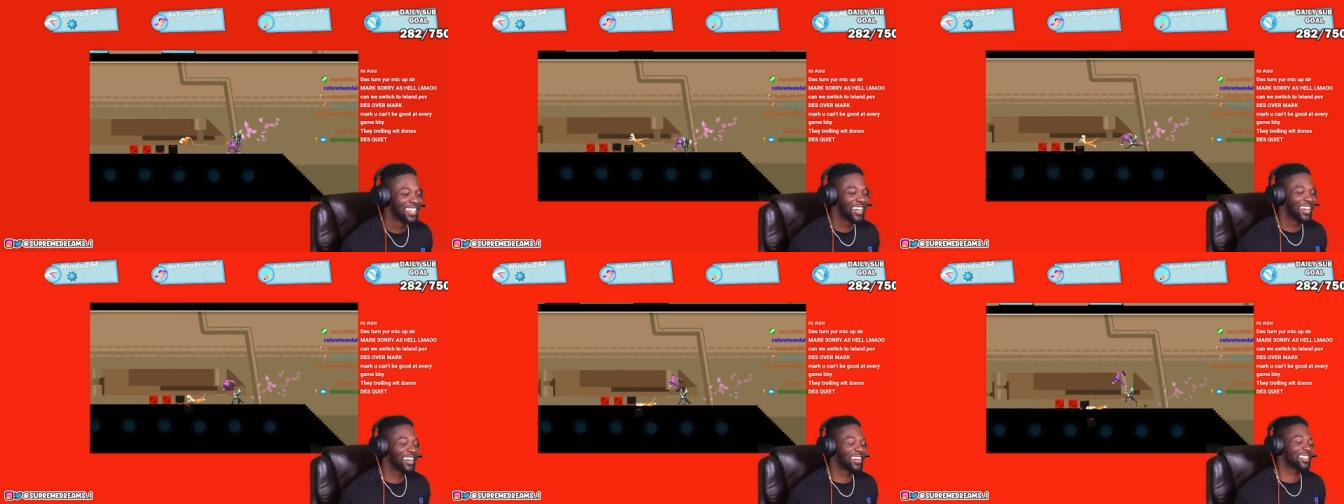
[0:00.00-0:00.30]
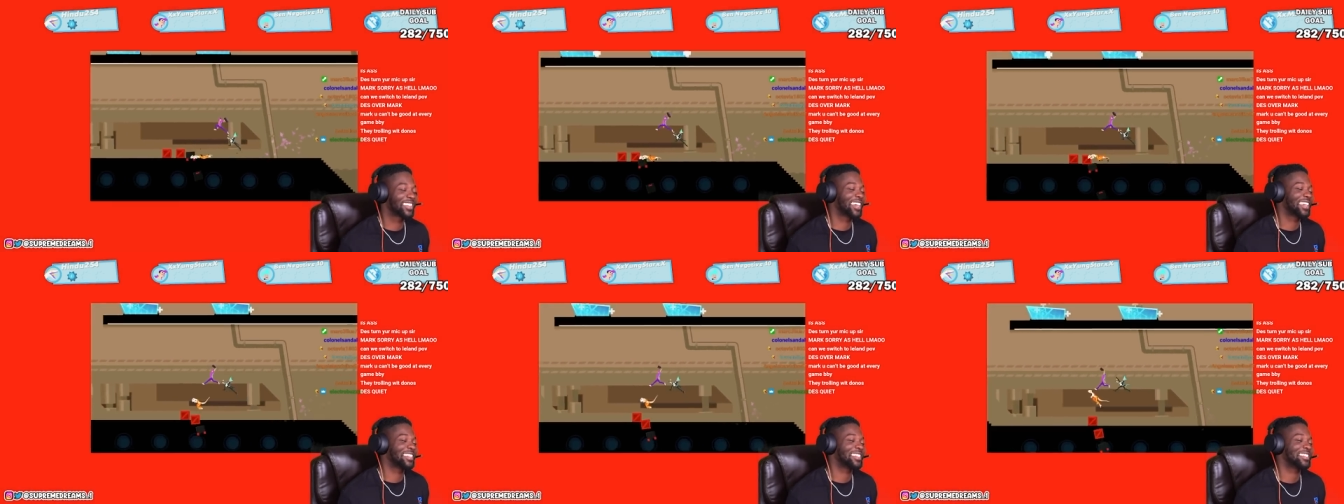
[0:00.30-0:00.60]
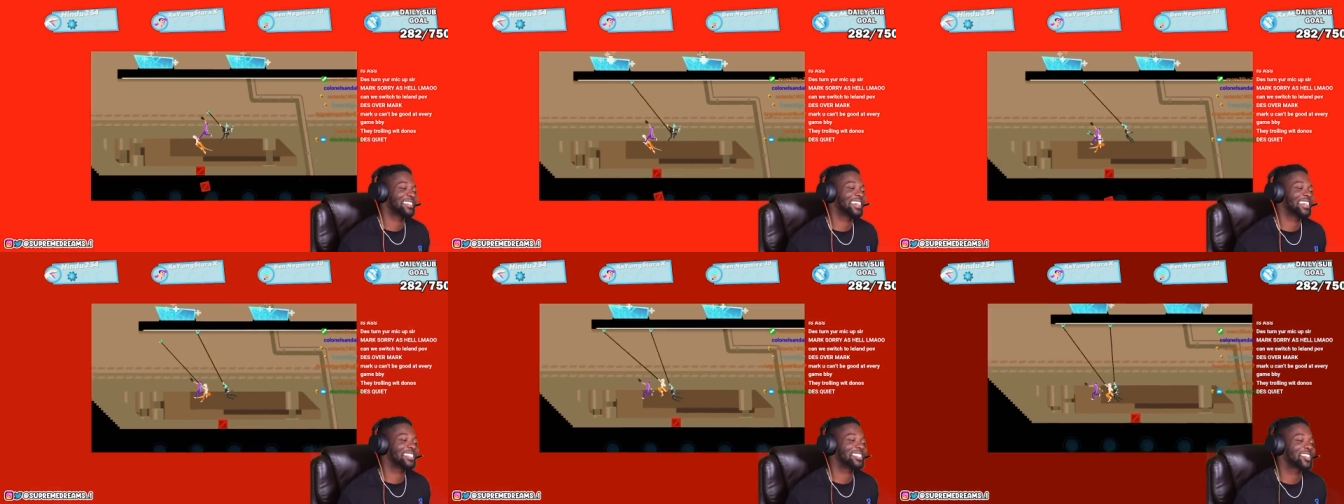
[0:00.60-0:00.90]
no, alive
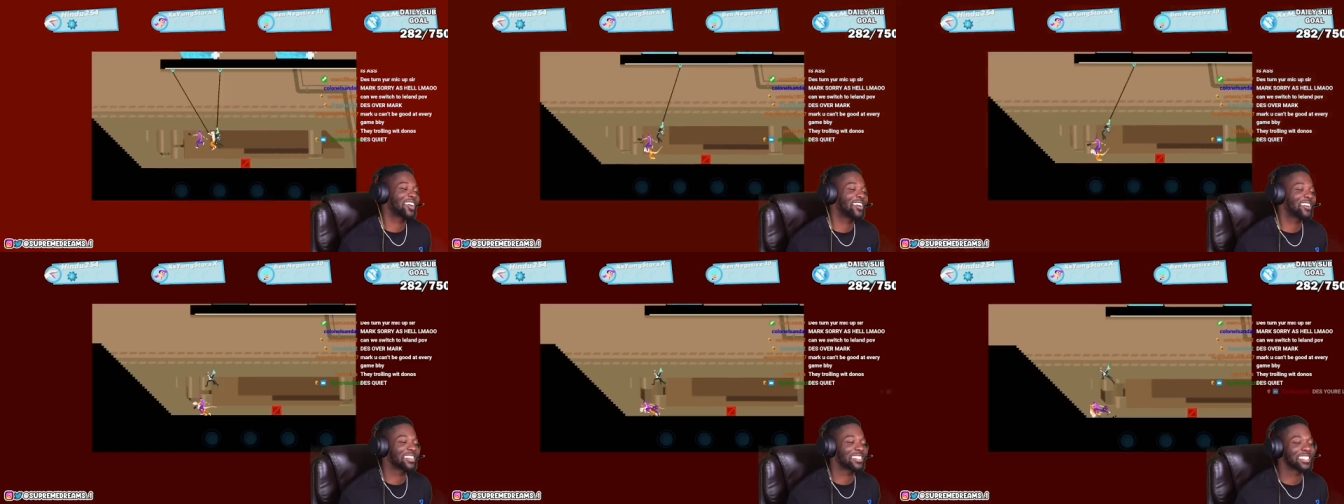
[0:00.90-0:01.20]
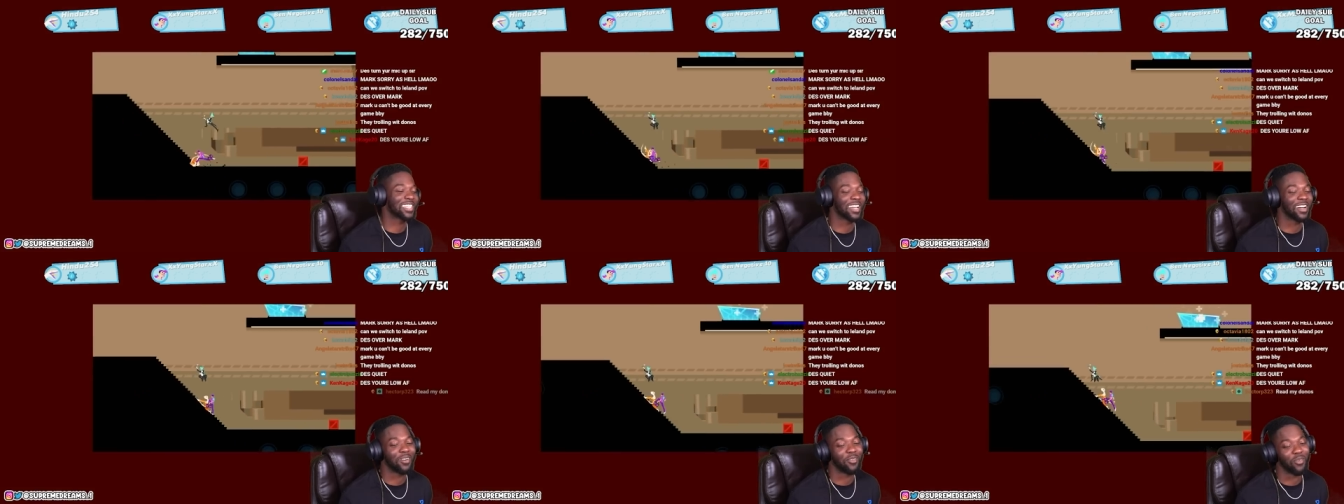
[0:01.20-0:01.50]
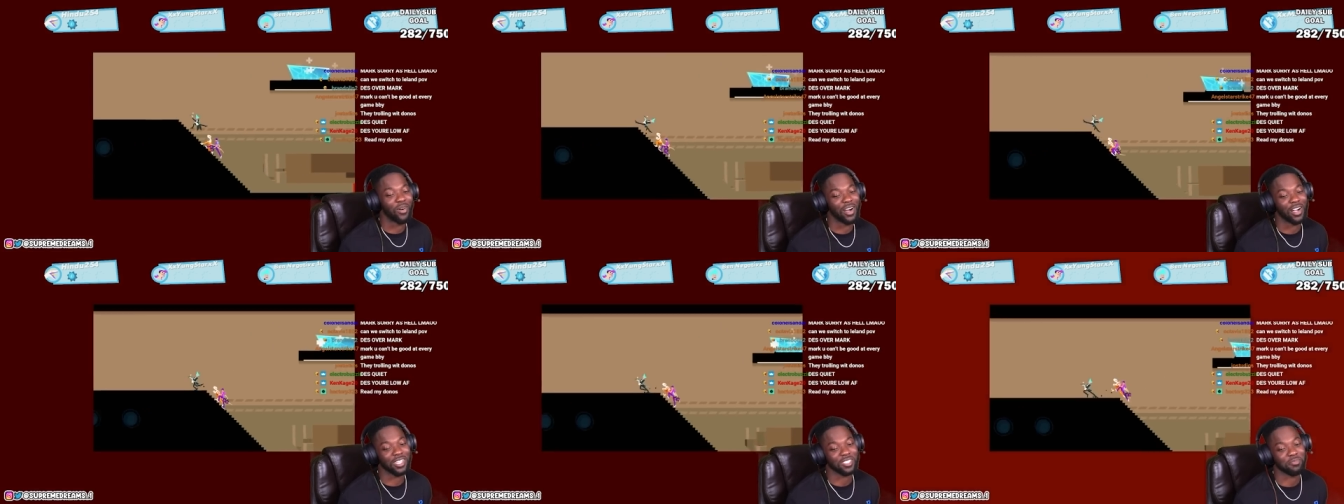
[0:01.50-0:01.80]
they, right They started to say I
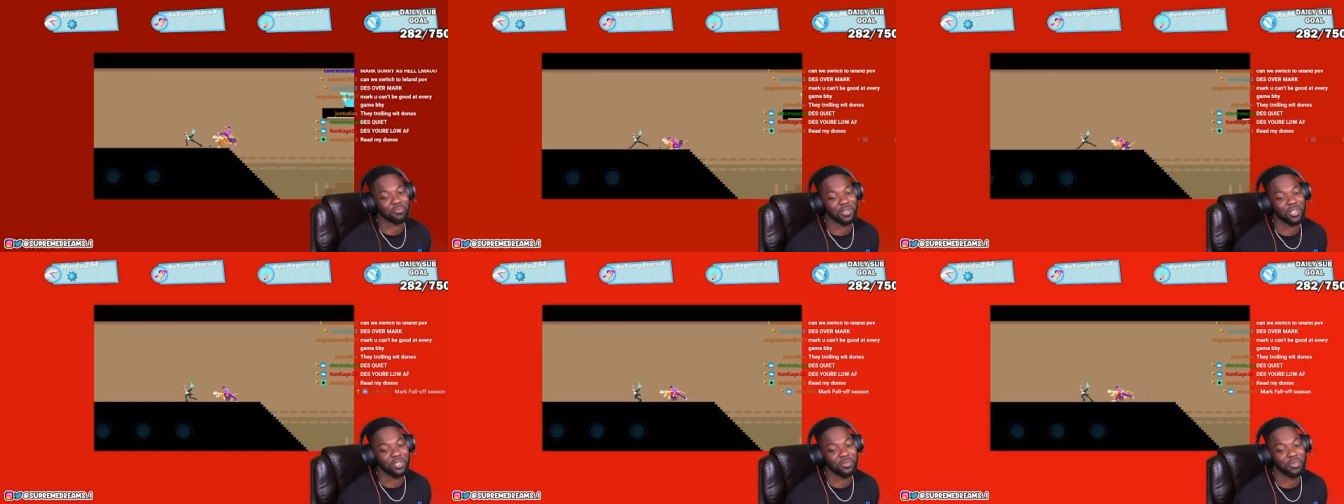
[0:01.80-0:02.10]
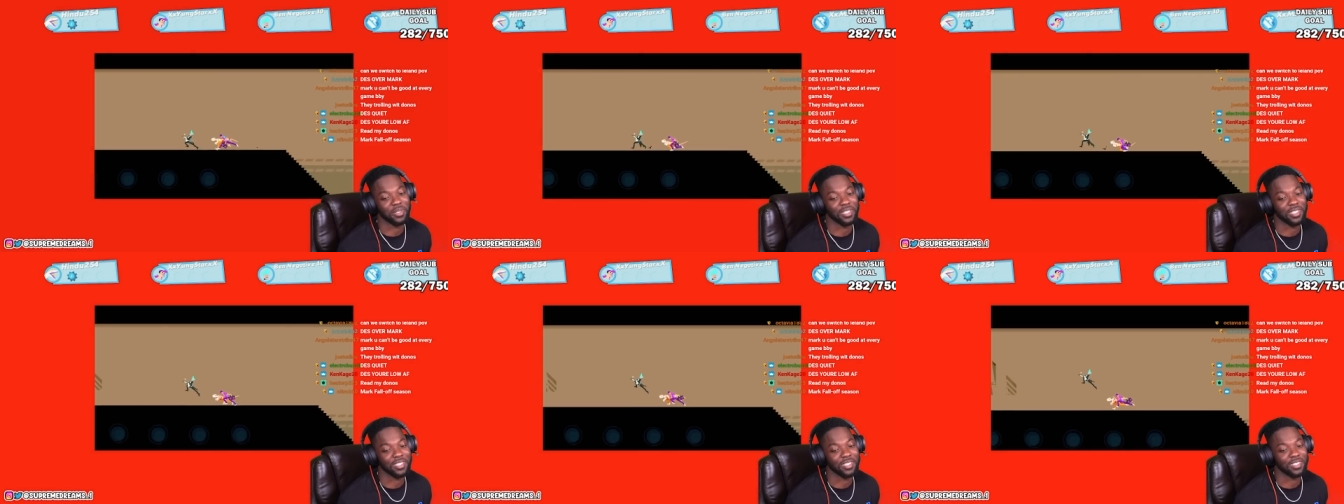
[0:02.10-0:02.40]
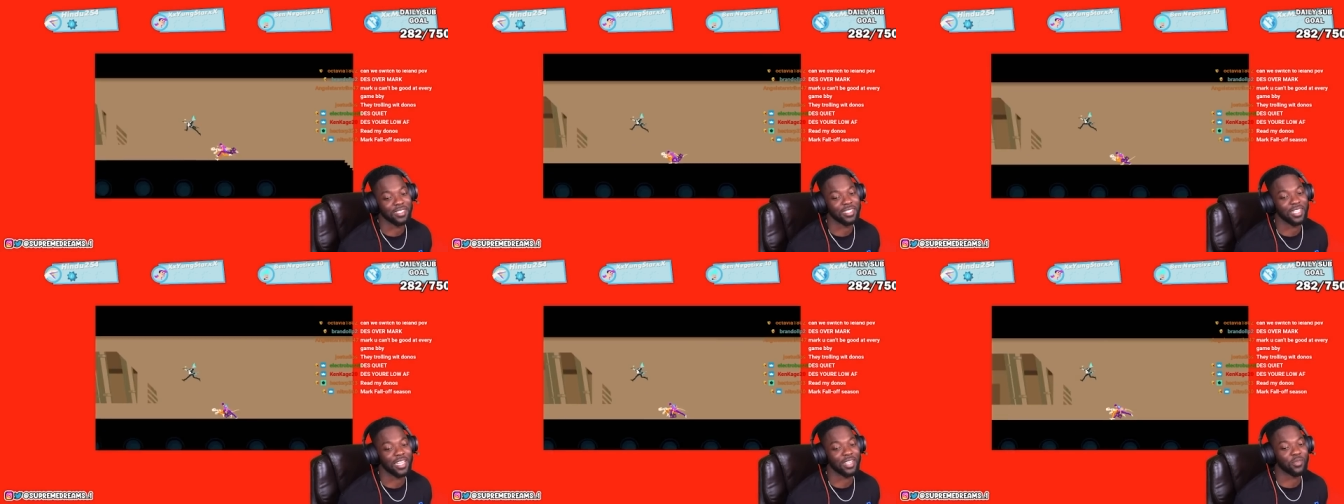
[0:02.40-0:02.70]
lost, bro, but
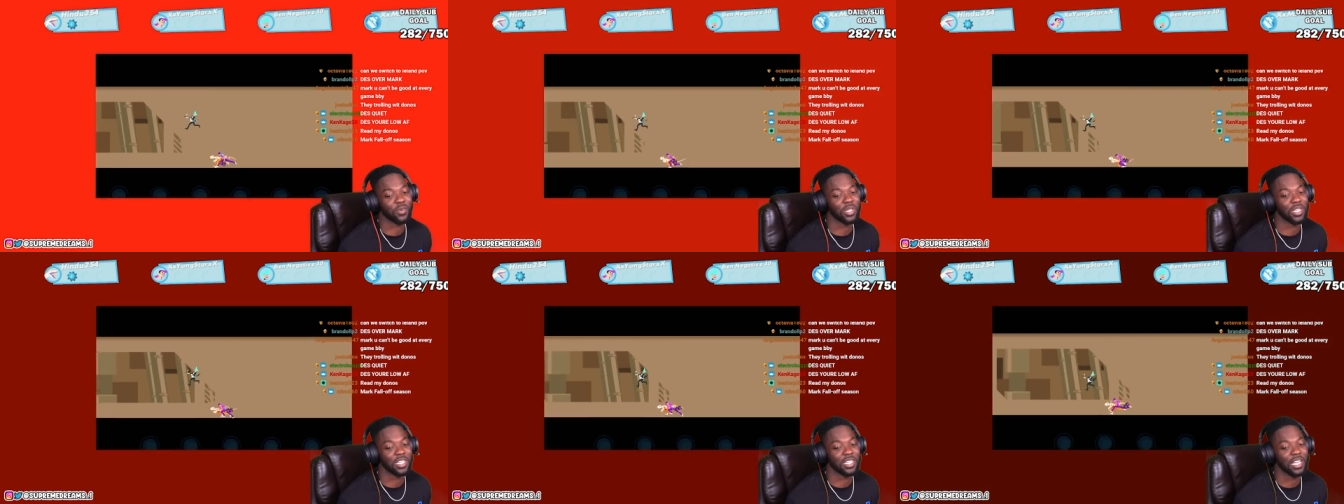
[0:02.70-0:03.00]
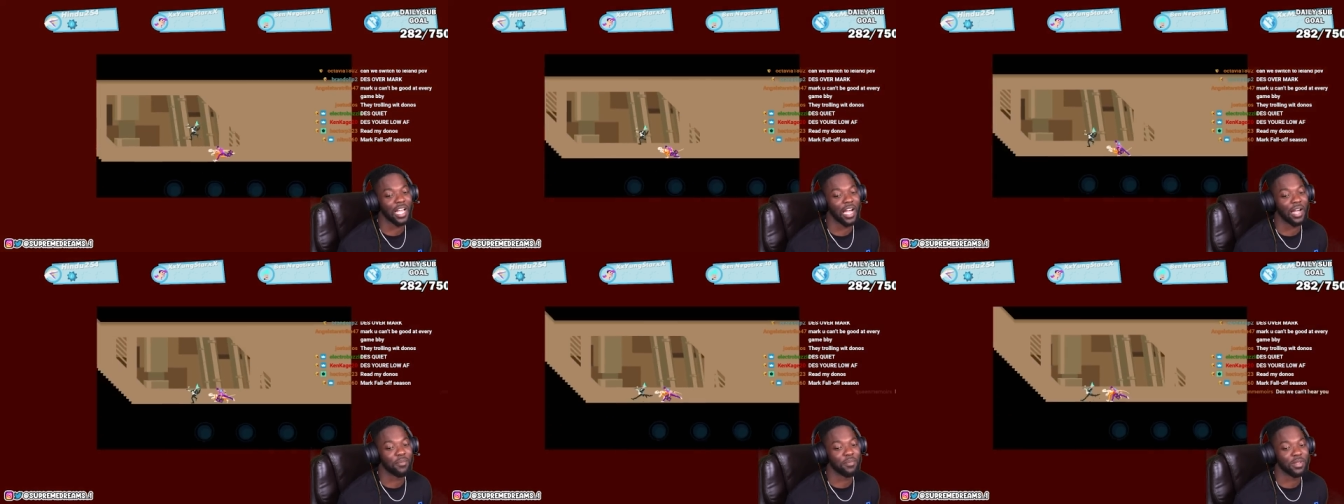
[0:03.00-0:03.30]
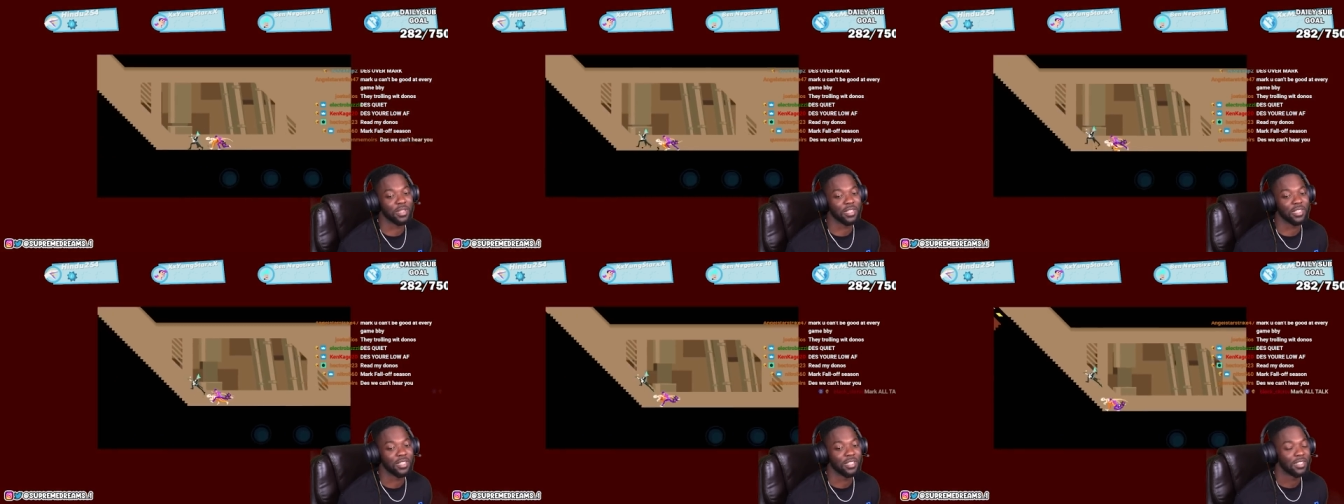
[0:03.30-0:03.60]
they really got
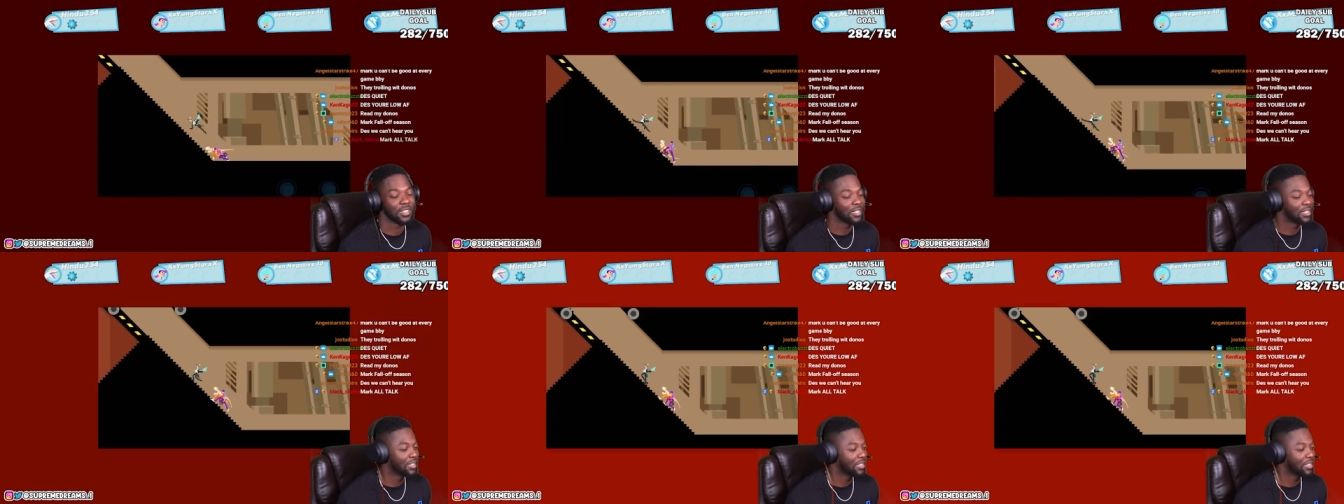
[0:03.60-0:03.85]
me.